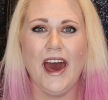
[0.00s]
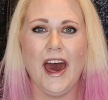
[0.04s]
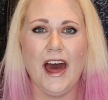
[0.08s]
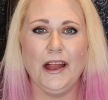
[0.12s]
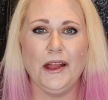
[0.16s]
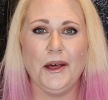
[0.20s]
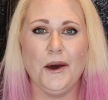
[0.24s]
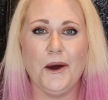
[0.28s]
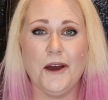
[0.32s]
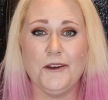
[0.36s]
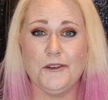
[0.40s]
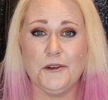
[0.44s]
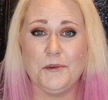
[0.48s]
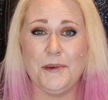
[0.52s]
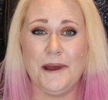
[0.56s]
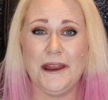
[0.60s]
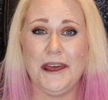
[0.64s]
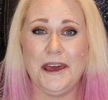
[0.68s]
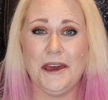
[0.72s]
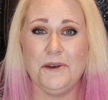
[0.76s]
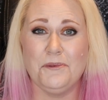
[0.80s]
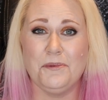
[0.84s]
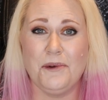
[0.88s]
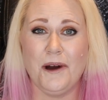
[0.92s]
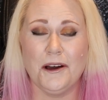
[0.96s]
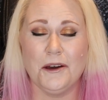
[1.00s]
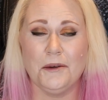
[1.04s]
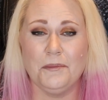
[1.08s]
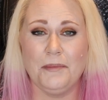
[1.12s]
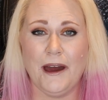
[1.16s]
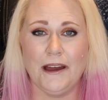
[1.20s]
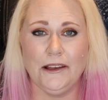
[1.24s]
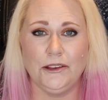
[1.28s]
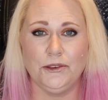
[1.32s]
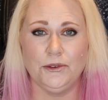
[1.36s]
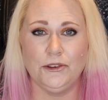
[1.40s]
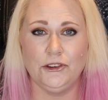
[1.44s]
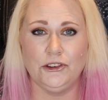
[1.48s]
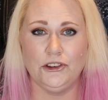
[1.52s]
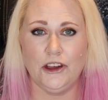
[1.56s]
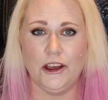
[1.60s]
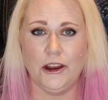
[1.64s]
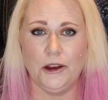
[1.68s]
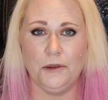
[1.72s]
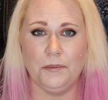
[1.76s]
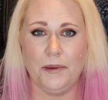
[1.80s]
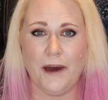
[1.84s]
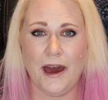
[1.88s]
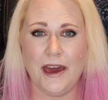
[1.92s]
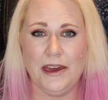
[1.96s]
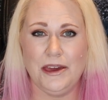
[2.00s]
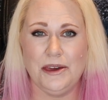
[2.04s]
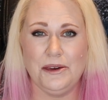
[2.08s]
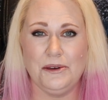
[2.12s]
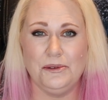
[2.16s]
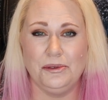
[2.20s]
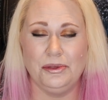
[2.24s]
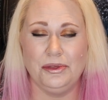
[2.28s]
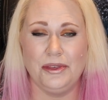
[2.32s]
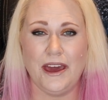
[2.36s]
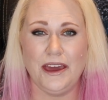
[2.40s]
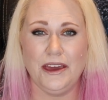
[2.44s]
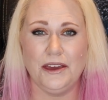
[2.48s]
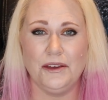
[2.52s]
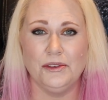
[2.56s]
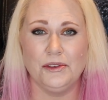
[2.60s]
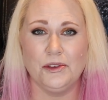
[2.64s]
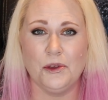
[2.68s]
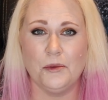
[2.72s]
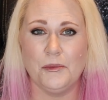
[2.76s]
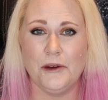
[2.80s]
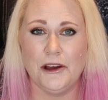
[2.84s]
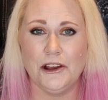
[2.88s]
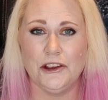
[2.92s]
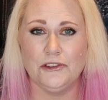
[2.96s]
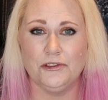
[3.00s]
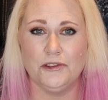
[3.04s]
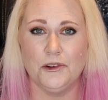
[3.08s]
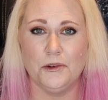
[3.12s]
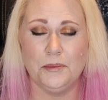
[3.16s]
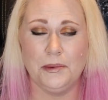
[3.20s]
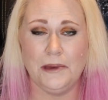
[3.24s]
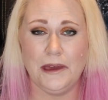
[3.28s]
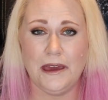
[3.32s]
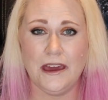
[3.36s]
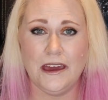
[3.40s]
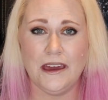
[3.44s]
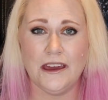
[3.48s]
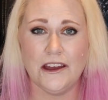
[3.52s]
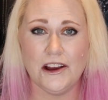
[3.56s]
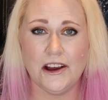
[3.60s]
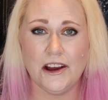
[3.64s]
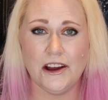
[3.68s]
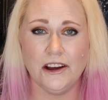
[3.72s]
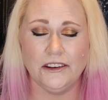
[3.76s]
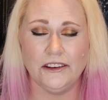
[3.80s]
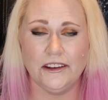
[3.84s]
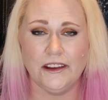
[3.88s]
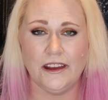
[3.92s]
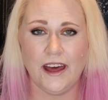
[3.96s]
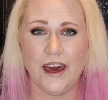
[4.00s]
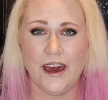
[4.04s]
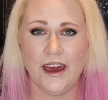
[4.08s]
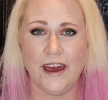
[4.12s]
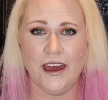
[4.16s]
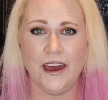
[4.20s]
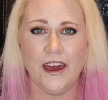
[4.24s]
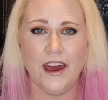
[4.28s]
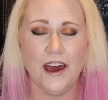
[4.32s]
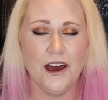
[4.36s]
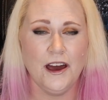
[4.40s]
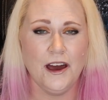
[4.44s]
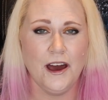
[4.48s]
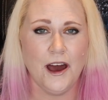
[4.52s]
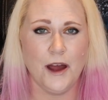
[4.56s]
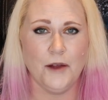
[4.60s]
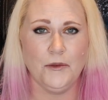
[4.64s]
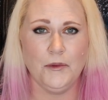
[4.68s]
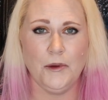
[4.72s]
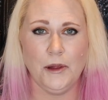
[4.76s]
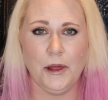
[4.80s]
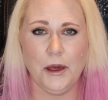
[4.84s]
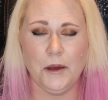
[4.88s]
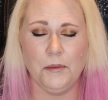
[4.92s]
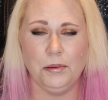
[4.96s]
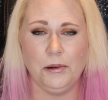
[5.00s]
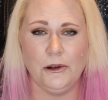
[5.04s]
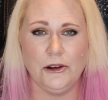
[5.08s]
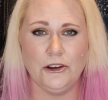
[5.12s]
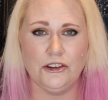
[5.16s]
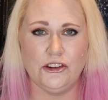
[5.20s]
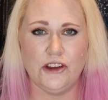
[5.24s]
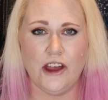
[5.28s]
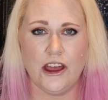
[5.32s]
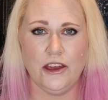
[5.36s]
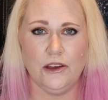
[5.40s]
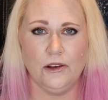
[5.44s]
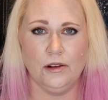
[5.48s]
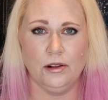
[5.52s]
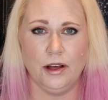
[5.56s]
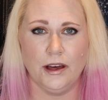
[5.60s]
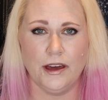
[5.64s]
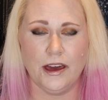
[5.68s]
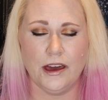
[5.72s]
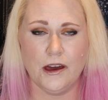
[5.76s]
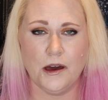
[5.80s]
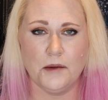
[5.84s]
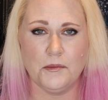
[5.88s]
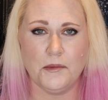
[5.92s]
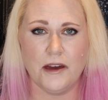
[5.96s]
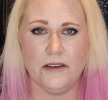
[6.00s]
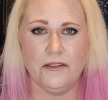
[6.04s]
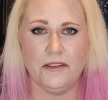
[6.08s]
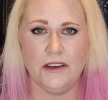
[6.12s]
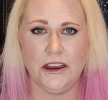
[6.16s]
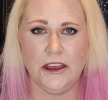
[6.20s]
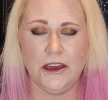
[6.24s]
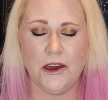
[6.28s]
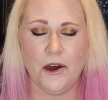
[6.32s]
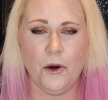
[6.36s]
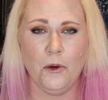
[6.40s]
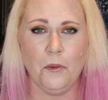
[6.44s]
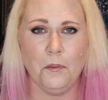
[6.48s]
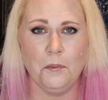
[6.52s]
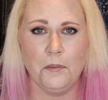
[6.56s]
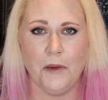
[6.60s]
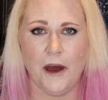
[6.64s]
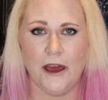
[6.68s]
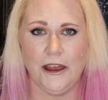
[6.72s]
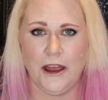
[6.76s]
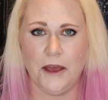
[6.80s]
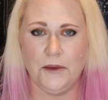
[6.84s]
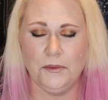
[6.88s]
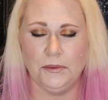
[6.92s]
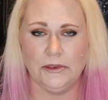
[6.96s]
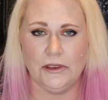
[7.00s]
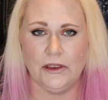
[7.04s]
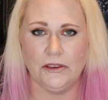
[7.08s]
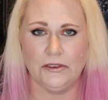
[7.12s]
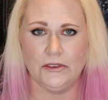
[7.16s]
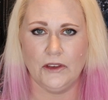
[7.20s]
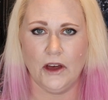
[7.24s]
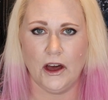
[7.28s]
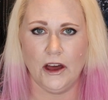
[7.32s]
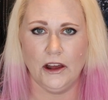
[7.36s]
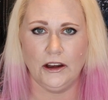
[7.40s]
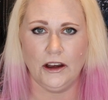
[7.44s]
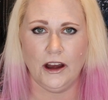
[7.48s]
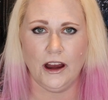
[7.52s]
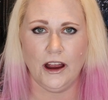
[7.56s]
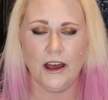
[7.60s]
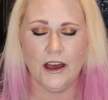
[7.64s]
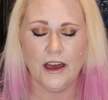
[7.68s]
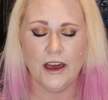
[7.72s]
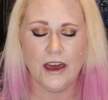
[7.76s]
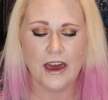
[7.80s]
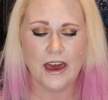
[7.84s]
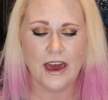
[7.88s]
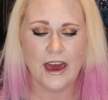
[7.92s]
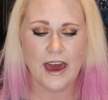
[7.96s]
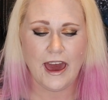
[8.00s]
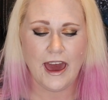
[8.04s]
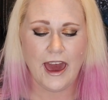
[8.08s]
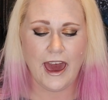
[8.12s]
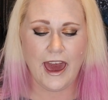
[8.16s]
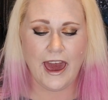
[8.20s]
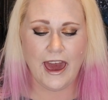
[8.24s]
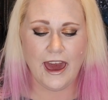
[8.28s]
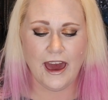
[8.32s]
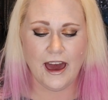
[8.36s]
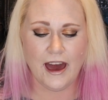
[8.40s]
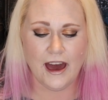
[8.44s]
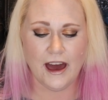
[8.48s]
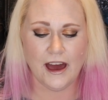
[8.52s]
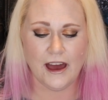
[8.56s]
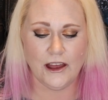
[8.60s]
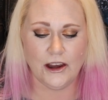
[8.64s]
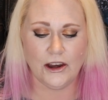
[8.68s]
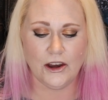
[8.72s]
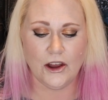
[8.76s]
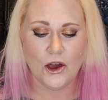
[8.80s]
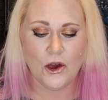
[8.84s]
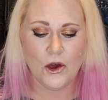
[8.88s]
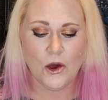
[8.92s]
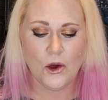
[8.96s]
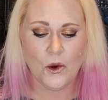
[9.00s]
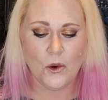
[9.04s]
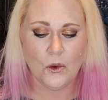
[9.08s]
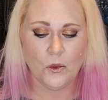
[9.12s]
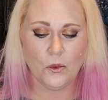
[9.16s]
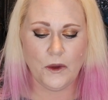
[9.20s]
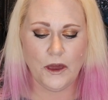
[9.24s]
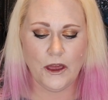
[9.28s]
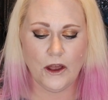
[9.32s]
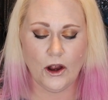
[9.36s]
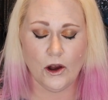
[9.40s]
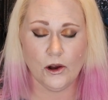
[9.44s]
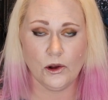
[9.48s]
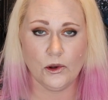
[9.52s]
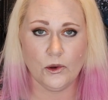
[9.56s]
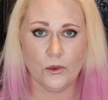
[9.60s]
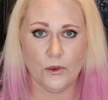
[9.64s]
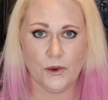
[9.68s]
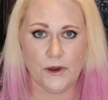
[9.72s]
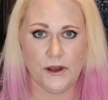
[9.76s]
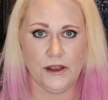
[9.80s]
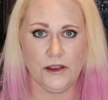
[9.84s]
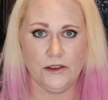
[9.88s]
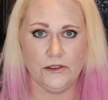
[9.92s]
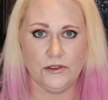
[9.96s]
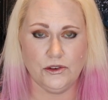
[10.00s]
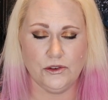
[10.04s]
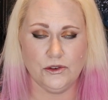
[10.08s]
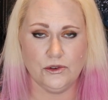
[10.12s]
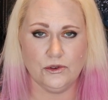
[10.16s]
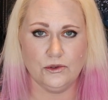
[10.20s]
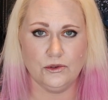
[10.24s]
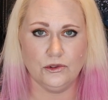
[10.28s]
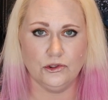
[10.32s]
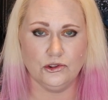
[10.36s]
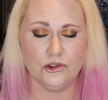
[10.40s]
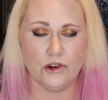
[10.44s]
Hello everybody, welcome back to Enchanted Bayou. Thank you so much for being here today. I really appreciate you clicking on my video. My name is Cassandra and we are going to